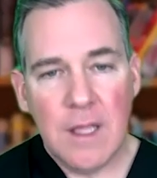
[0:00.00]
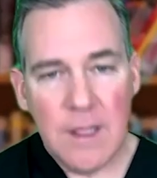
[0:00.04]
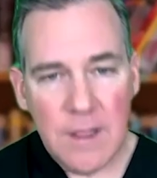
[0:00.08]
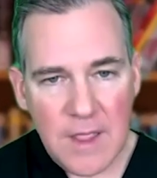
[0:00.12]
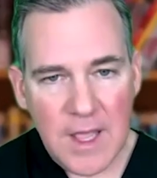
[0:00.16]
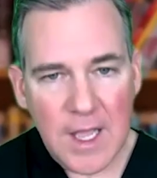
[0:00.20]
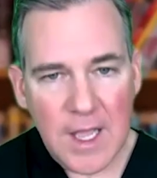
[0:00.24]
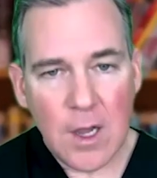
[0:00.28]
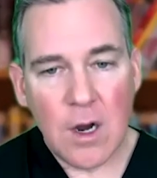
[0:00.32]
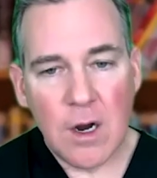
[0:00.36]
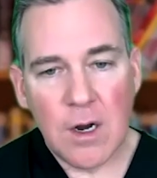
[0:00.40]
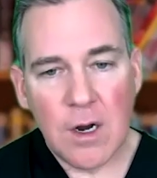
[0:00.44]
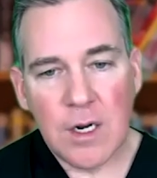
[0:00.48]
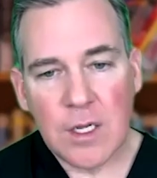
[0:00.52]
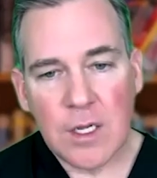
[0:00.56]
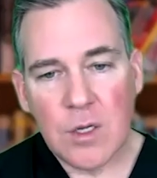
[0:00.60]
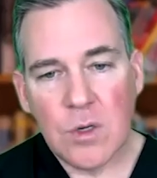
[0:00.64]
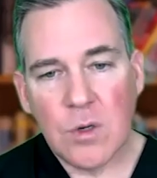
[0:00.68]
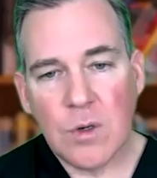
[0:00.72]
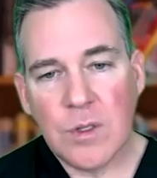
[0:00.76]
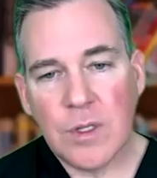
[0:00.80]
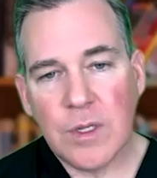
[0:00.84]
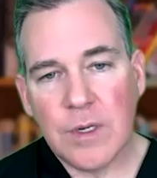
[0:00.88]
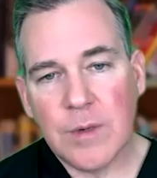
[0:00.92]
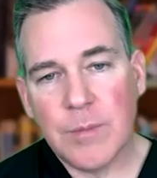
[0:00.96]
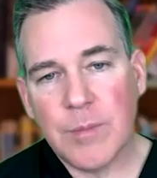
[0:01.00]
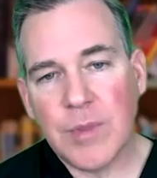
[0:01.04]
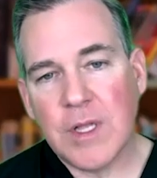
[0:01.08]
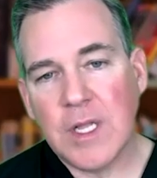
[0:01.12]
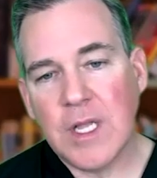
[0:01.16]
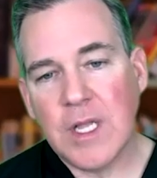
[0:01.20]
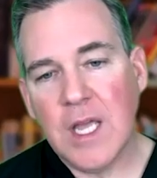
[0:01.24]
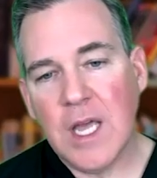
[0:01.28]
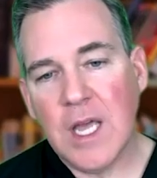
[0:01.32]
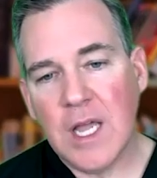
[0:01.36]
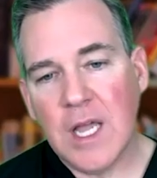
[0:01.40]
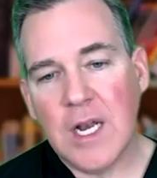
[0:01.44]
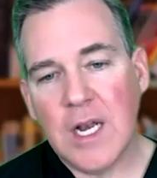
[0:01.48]
they aren't a cochlear
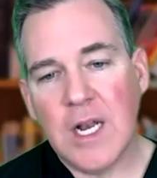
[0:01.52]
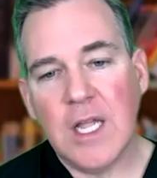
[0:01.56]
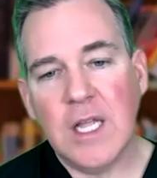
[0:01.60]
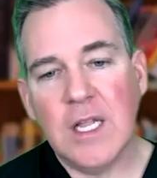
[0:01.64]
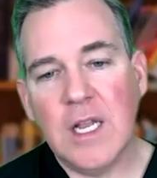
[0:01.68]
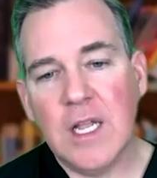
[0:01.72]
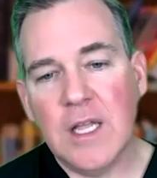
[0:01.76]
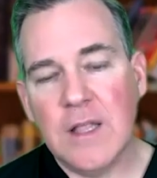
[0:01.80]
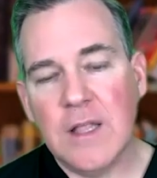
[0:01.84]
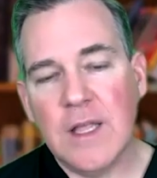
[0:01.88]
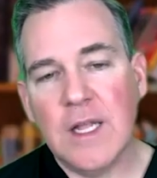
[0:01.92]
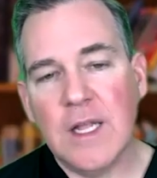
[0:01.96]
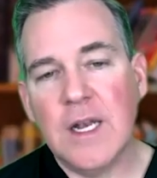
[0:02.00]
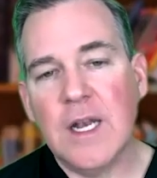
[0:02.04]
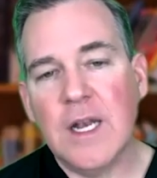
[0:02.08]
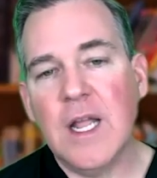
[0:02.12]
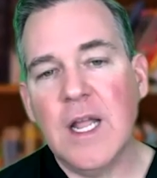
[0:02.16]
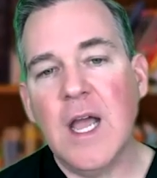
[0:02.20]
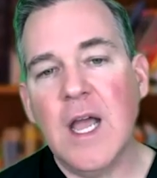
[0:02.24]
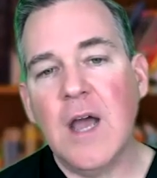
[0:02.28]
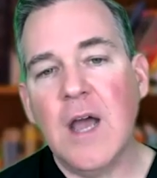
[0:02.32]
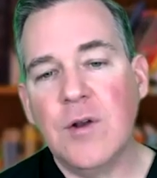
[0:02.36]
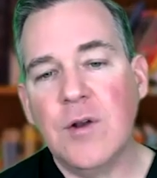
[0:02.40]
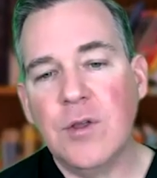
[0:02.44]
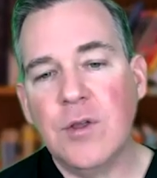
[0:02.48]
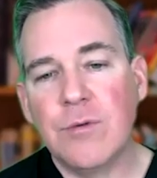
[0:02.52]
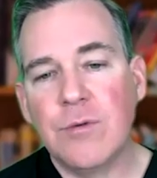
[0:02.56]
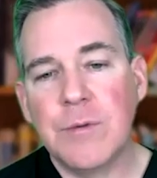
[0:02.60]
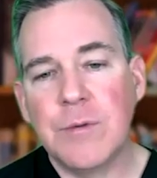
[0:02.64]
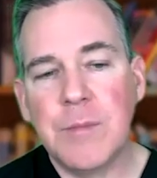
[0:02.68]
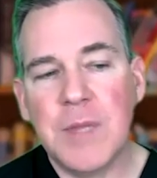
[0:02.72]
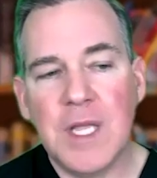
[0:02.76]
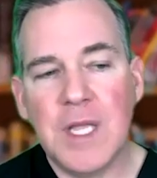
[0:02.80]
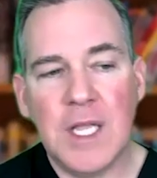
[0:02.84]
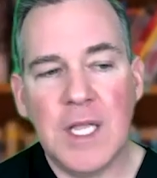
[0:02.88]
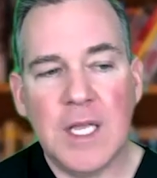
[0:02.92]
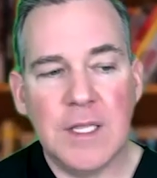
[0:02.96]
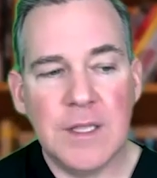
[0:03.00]
implant candidate and then how do you
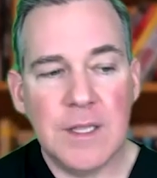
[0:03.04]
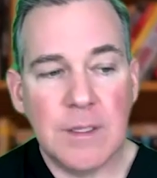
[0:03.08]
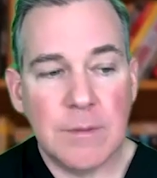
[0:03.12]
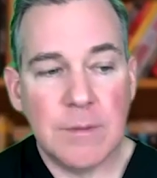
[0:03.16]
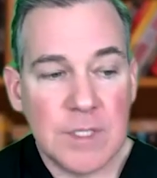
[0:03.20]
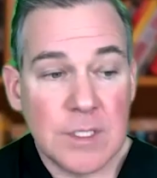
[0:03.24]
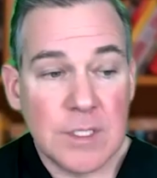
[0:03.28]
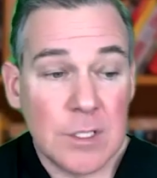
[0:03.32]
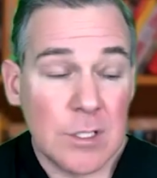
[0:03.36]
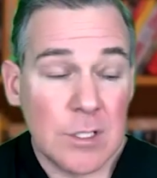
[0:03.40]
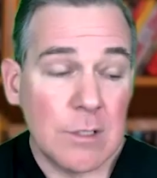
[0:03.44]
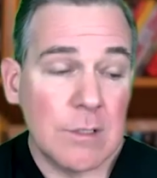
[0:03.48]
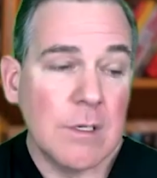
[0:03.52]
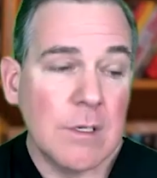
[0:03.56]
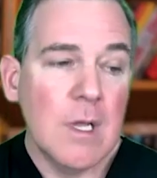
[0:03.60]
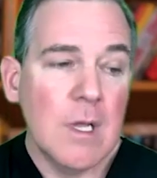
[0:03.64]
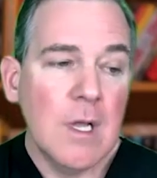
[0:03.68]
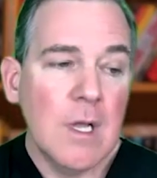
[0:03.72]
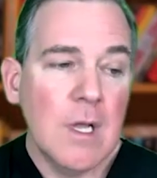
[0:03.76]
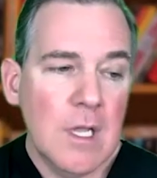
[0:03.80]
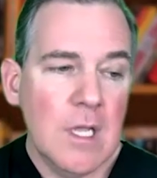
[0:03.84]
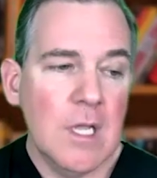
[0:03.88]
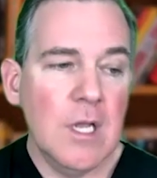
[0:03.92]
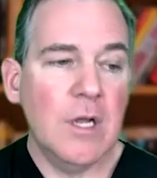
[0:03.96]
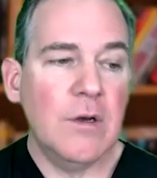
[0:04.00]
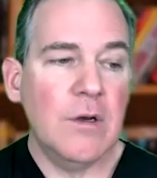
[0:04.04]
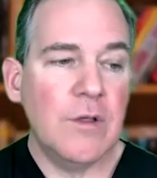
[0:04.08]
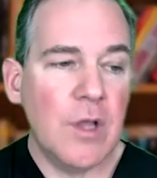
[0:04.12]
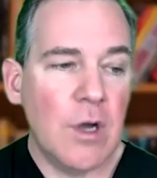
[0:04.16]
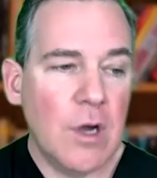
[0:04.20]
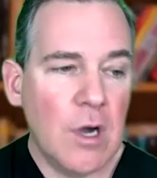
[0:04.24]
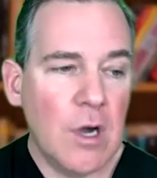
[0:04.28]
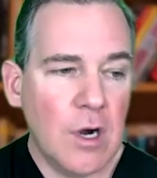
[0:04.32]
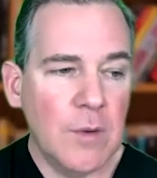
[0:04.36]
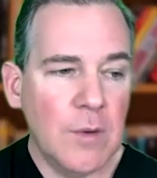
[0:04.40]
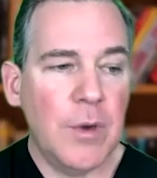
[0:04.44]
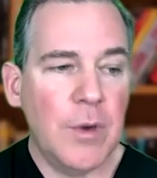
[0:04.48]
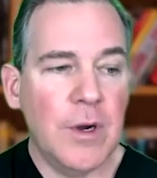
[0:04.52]
remediate them and so you know the
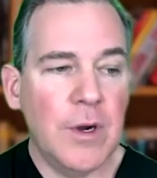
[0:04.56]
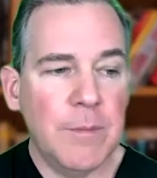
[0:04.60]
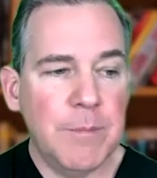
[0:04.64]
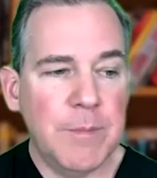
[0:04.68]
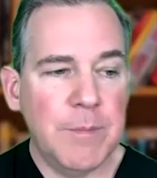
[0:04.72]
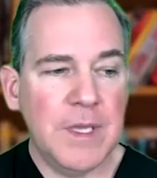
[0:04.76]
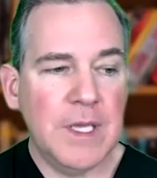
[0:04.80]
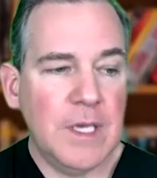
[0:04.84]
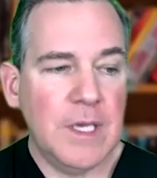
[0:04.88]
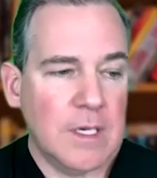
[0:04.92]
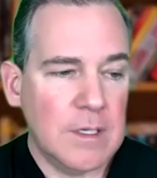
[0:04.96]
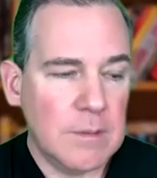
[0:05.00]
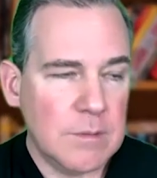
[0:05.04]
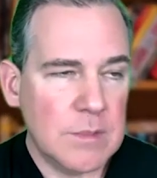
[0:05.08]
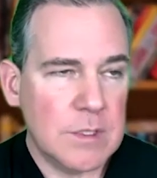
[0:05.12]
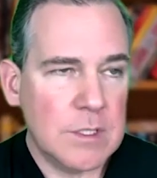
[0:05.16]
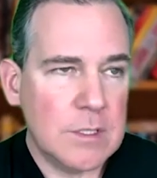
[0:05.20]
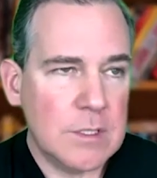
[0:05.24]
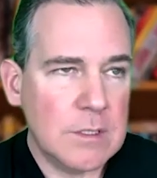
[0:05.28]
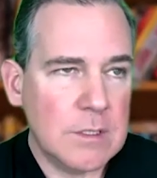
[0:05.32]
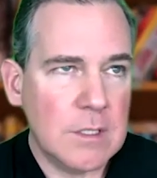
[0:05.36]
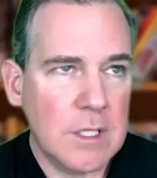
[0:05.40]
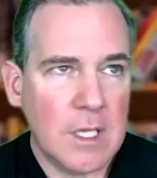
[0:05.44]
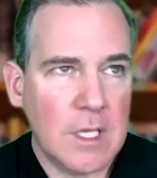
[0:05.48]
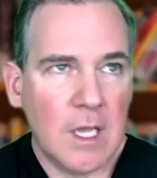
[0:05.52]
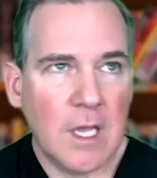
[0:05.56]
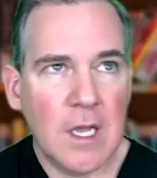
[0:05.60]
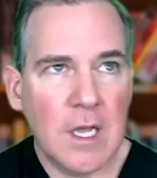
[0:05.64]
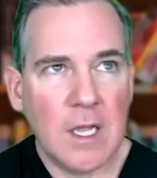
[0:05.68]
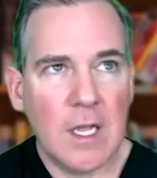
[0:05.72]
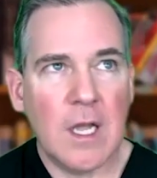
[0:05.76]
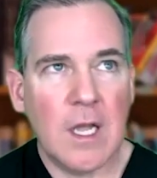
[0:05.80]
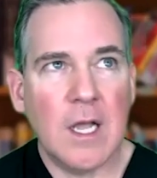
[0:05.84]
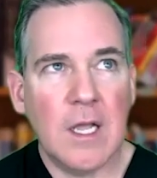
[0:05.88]
hard part becomes like i,